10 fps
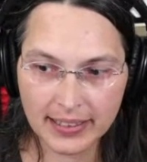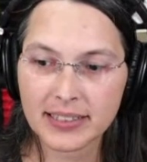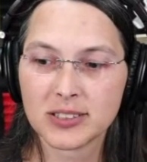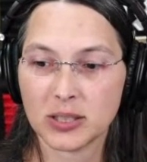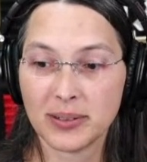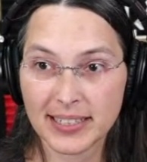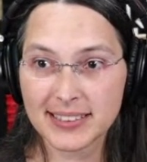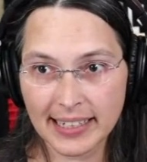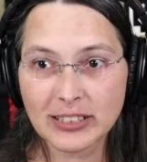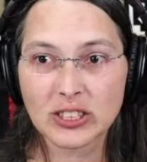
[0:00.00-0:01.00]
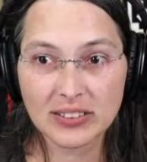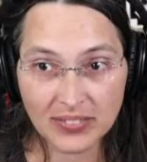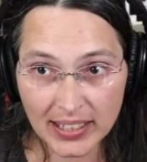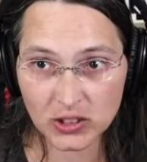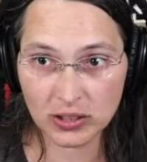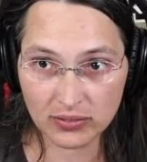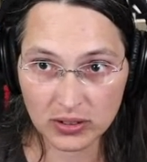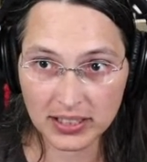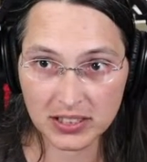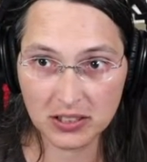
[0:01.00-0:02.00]
So it is actually faster for
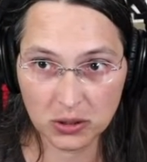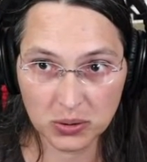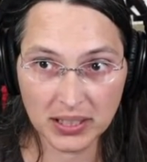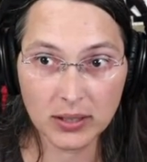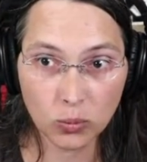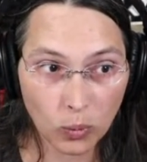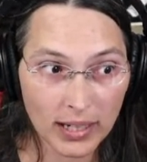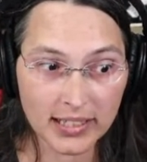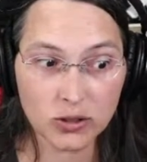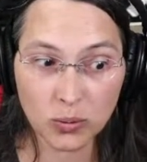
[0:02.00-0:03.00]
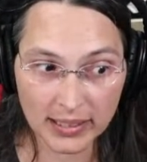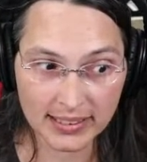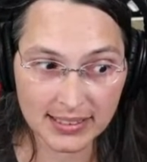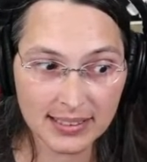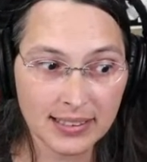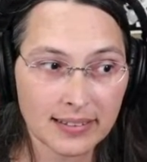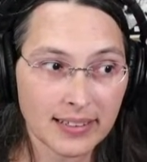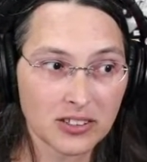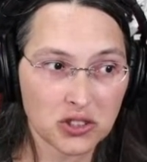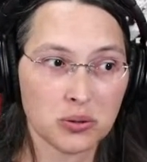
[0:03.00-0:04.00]
us to use NY twice than
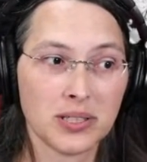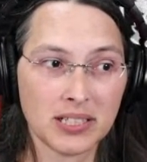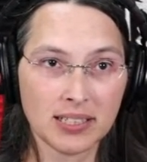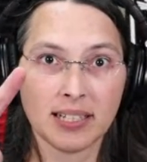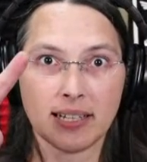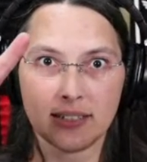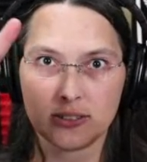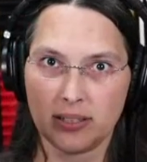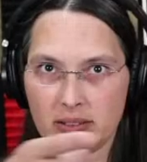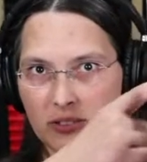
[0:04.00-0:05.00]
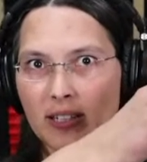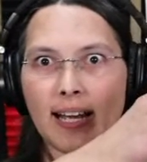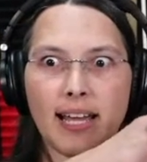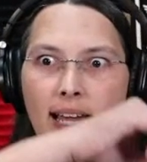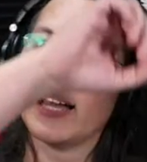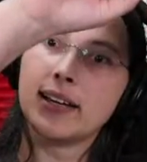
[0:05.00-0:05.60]
do the transfer to A,